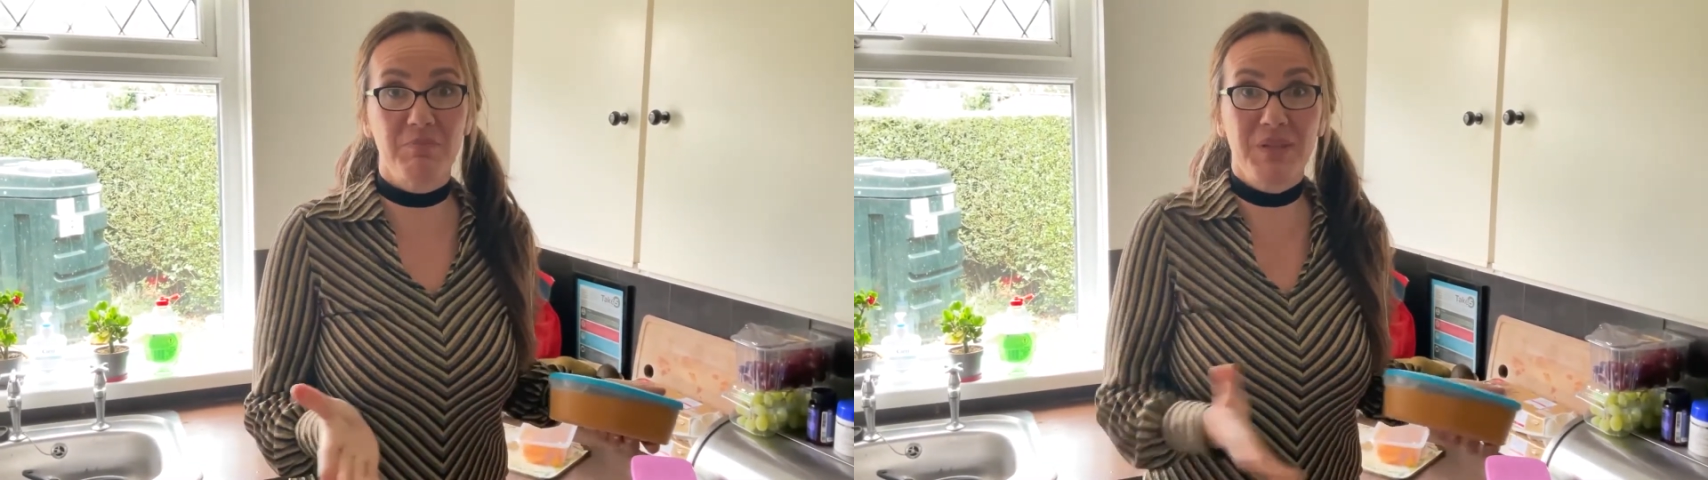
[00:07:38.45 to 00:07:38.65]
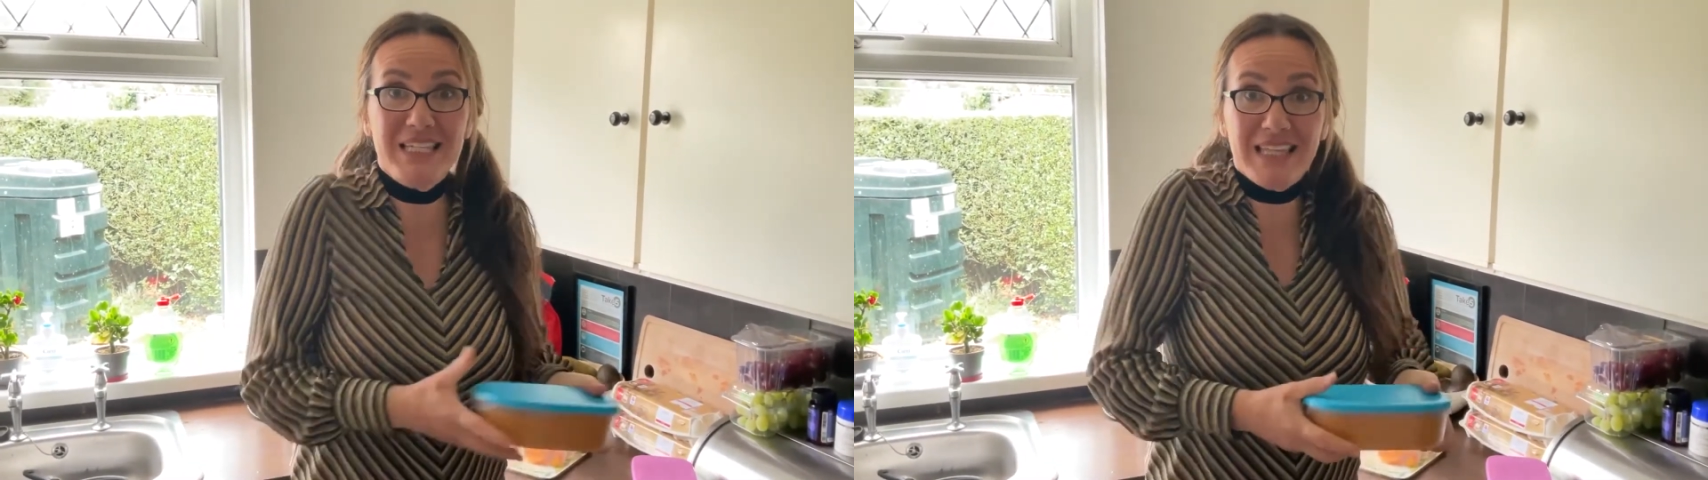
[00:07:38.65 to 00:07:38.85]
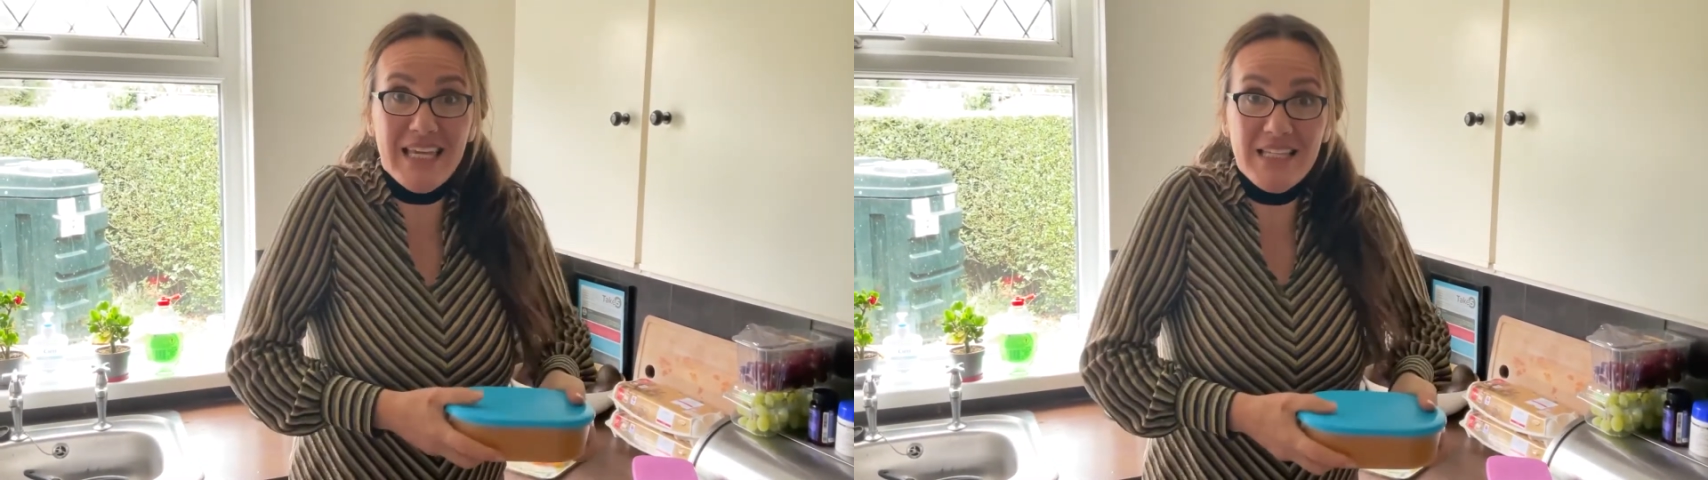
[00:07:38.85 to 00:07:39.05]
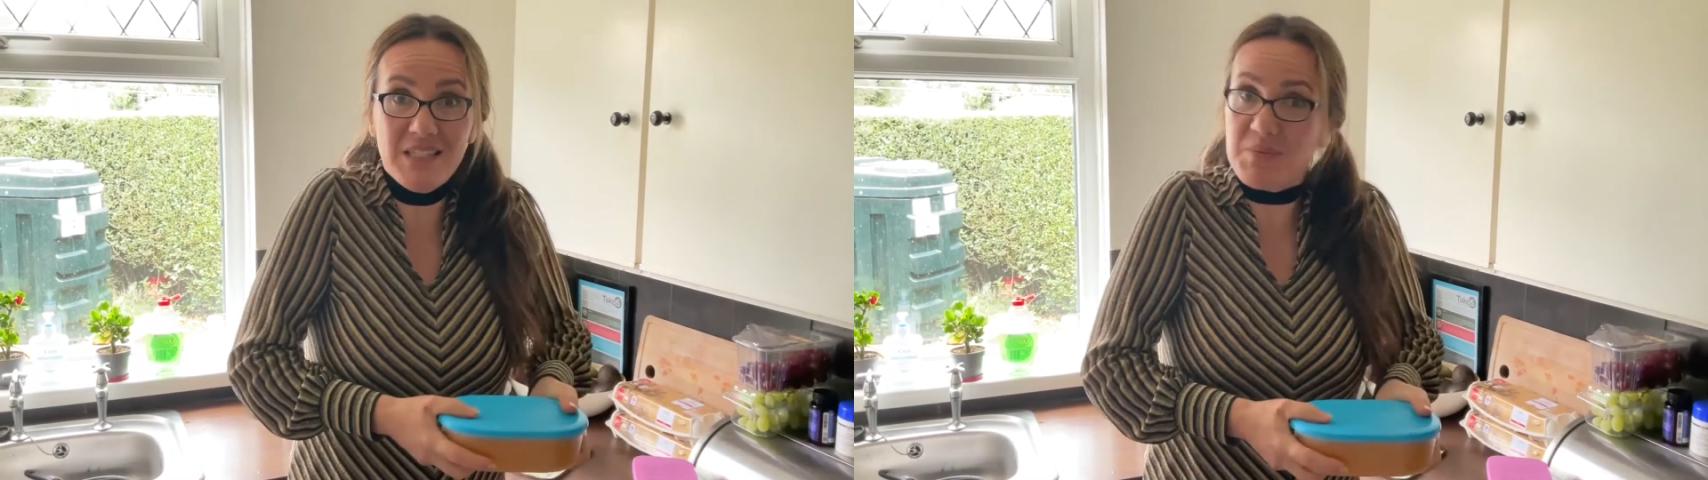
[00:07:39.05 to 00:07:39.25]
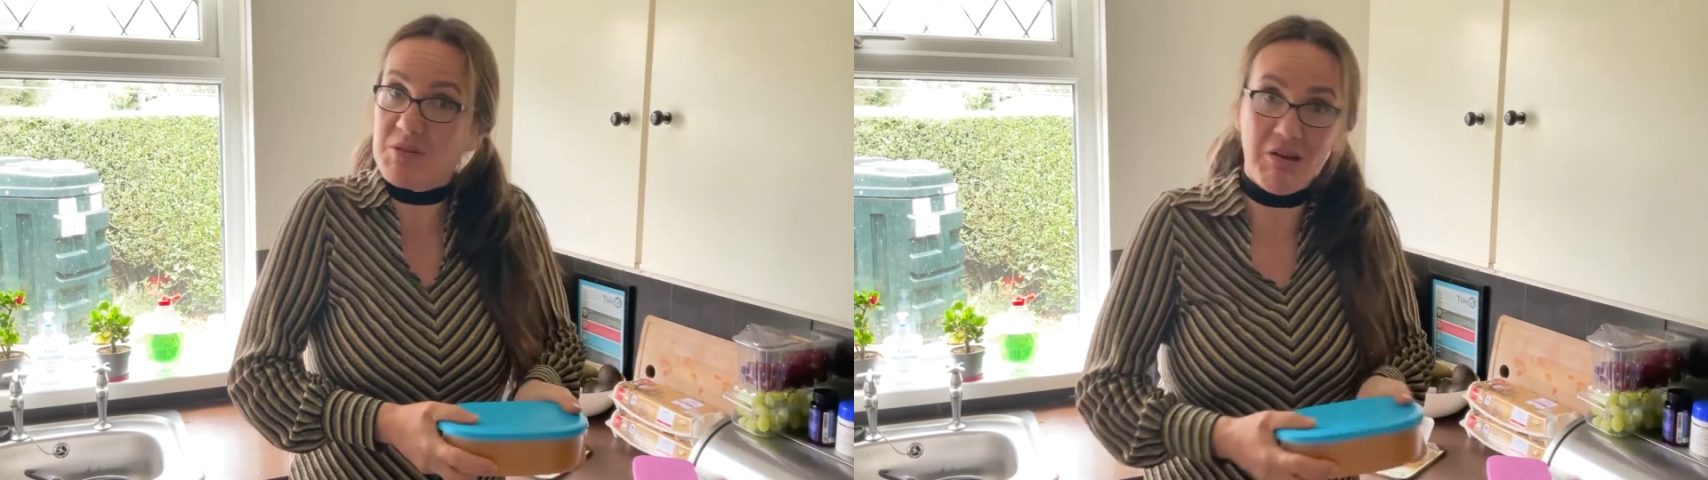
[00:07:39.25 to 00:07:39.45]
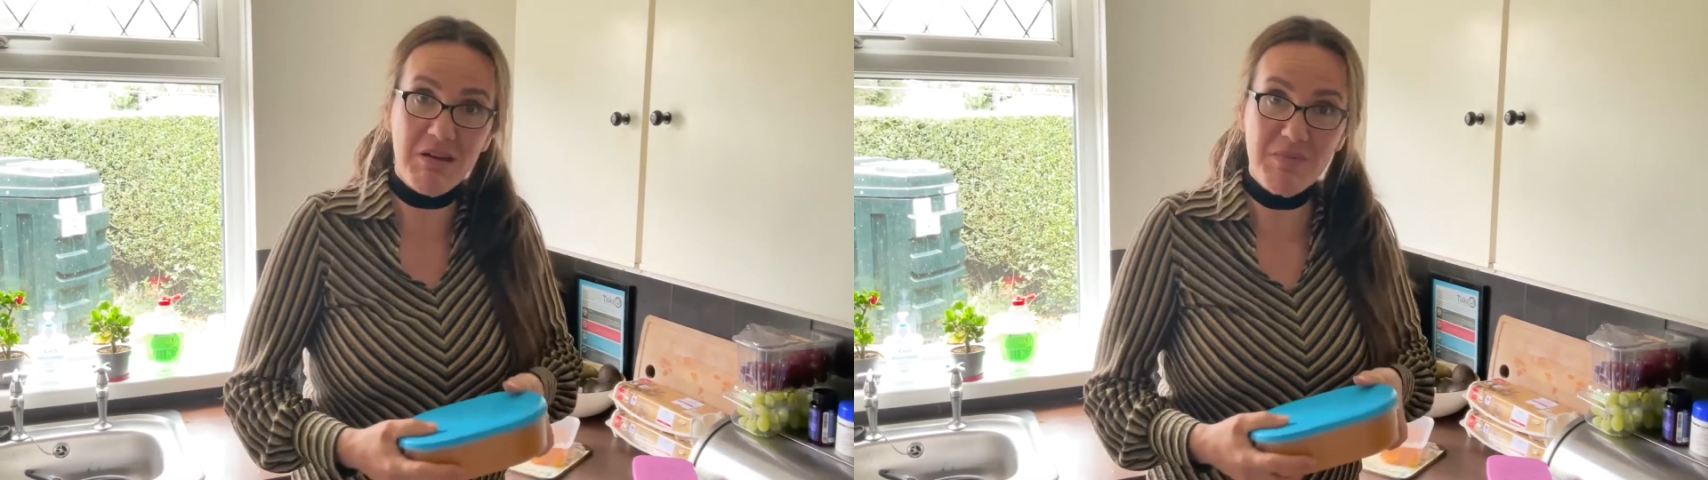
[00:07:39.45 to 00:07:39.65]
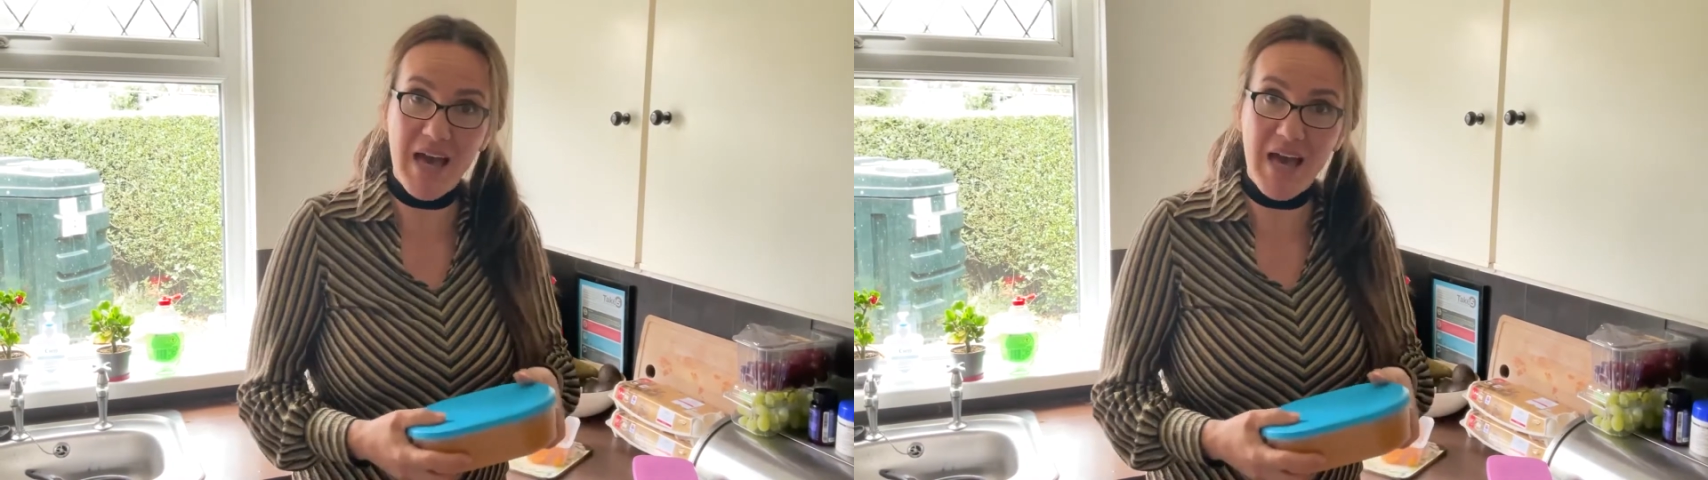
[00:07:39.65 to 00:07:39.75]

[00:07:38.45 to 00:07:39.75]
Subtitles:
Please like and subscribe,